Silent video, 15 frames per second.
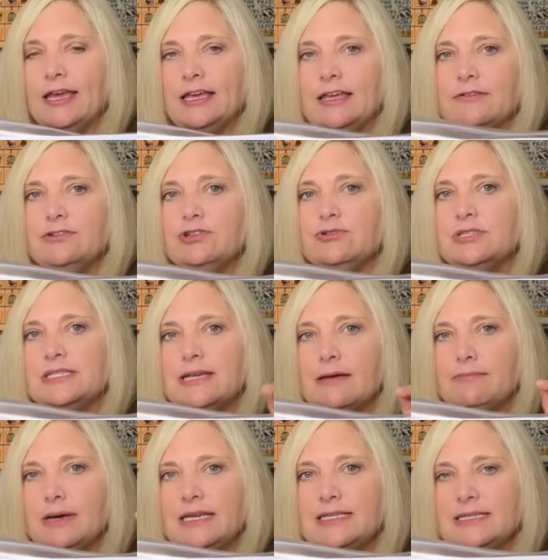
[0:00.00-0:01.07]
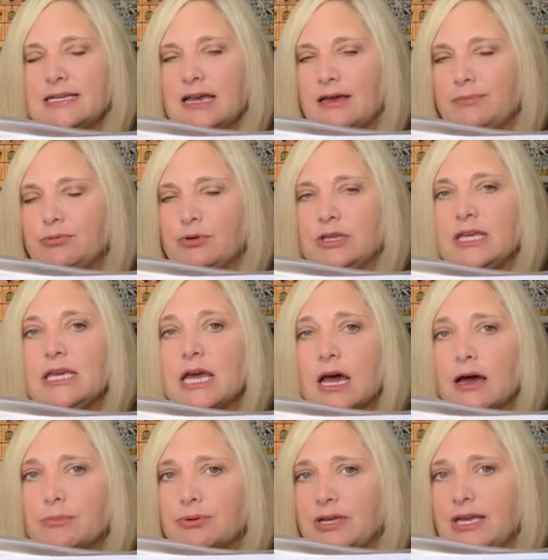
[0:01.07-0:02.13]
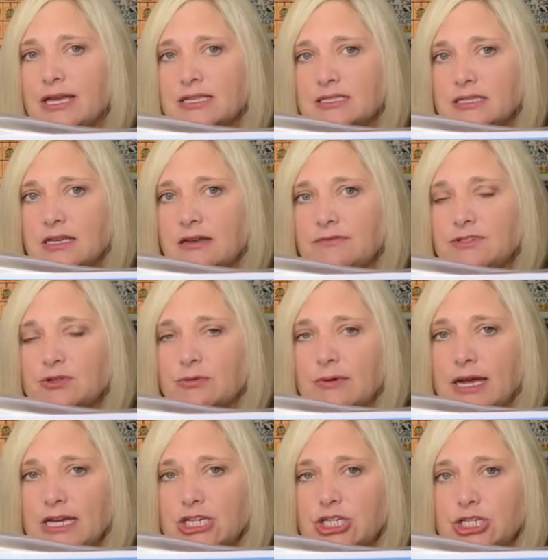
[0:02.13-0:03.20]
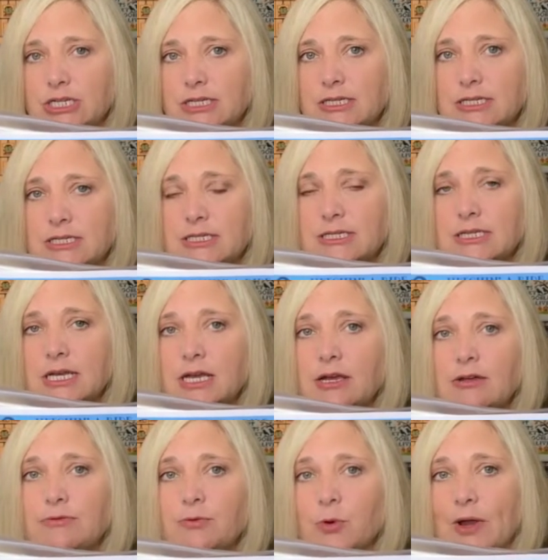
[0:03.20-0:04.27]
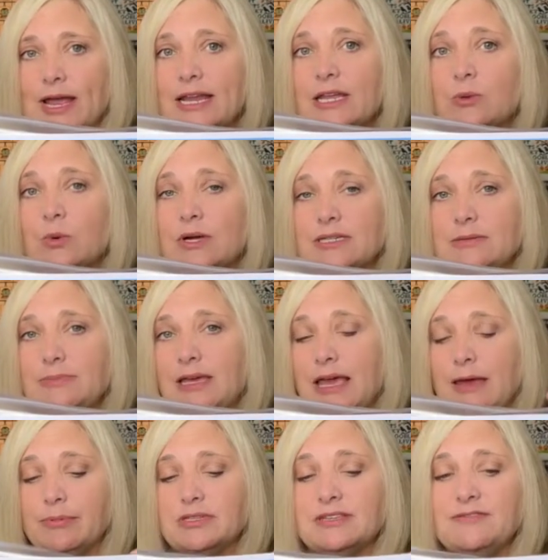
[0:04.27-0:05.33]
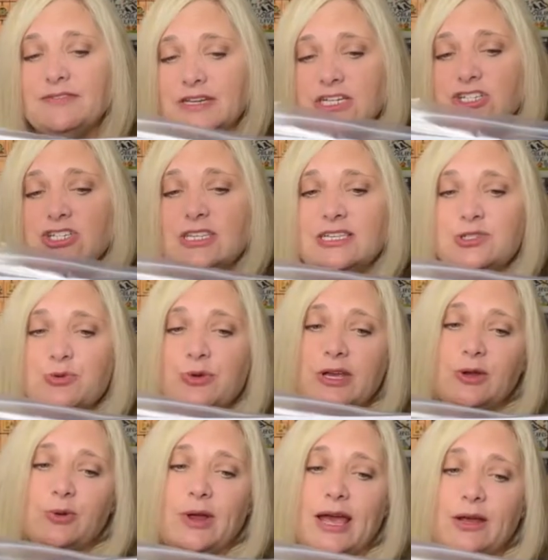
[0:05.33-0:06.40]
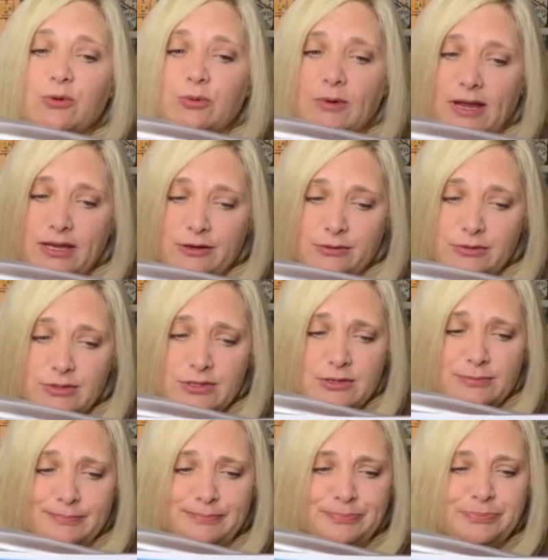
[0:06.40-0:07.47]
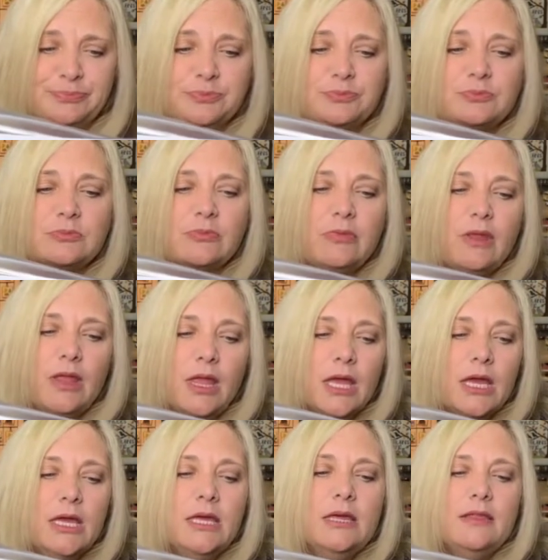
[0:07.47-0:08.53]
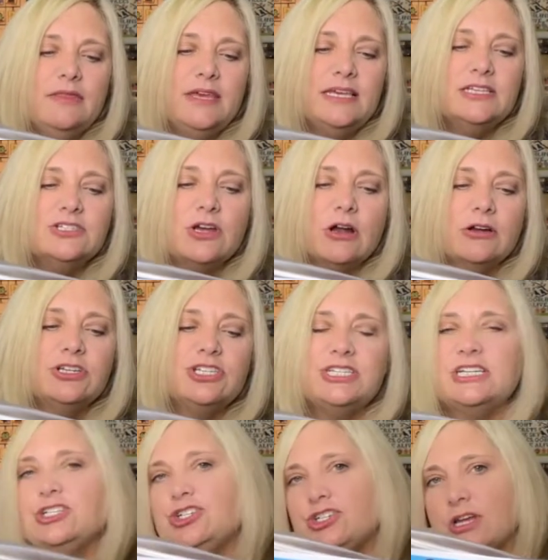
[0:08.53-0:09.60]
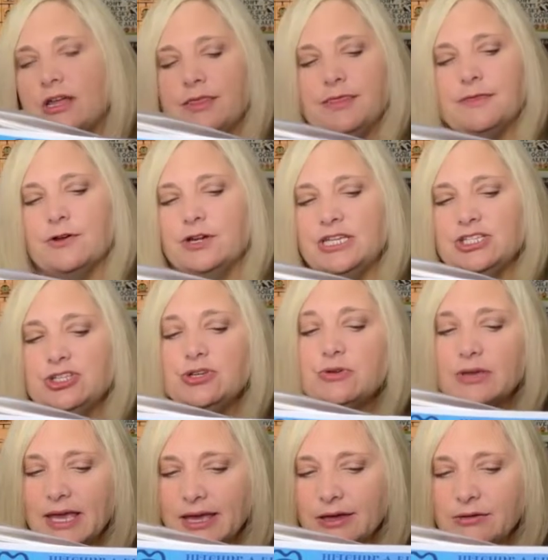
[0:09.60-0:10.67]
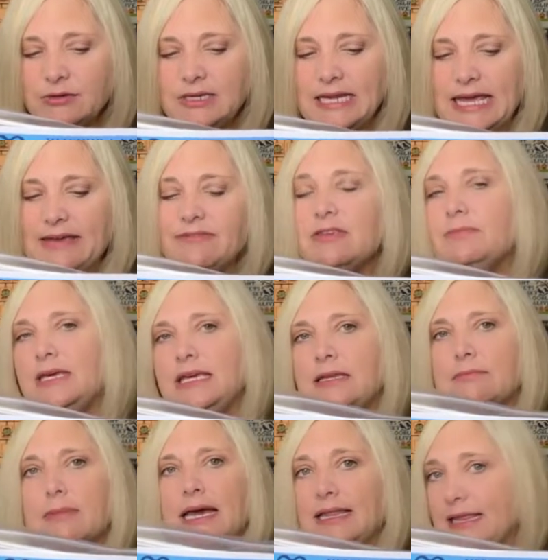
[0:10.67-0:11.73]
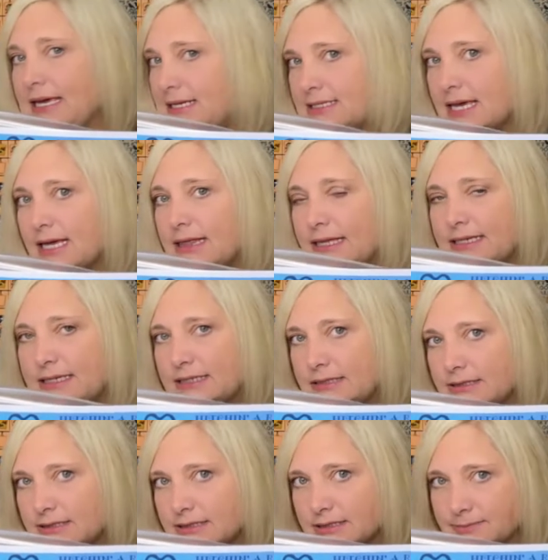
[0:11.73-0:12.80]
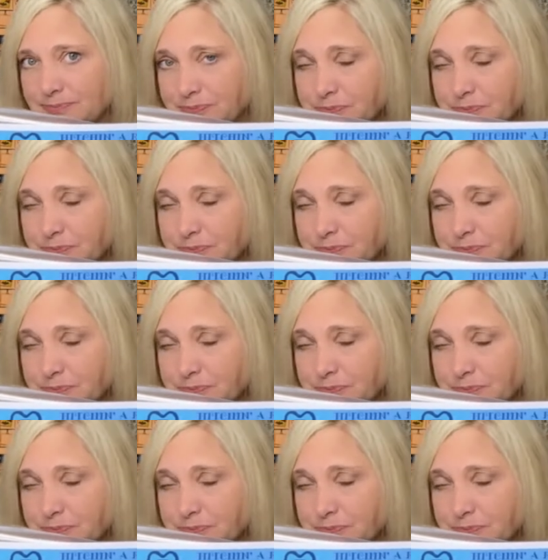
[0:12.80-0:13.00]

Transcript: it gives you step-by-step, -step, really comprehensive directions for anyone to be able to finish these rack rounds. These are stitched on 32 count navy bean by Lakeside Linens.